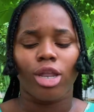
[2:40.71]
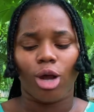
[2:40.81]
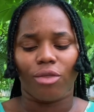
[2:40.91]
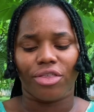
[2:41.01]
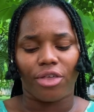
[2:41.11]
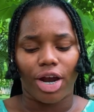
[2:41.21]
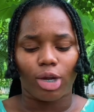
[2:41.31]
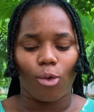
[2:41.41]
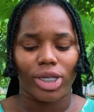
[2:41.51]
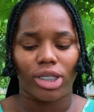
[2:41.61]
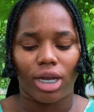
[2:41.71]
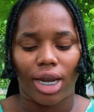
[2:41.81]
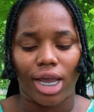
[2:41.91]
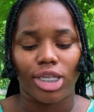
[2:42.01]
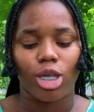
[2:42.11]
Now, the third question
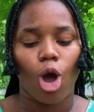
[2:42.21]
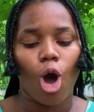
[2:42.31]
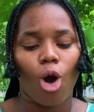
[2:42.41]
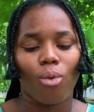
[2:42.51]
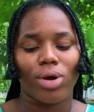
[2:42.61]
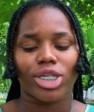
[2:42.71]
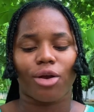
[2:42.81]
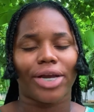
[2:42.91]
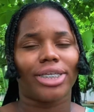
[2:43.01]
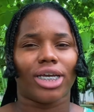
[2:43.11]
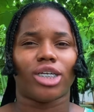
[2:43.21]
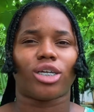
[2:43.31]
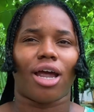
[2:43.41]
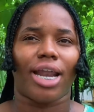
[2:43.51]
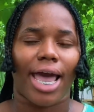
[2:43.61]
is, how was
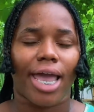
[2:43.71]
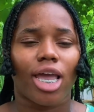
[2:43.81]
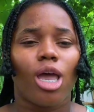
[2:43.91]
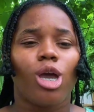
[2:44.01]
orientation like?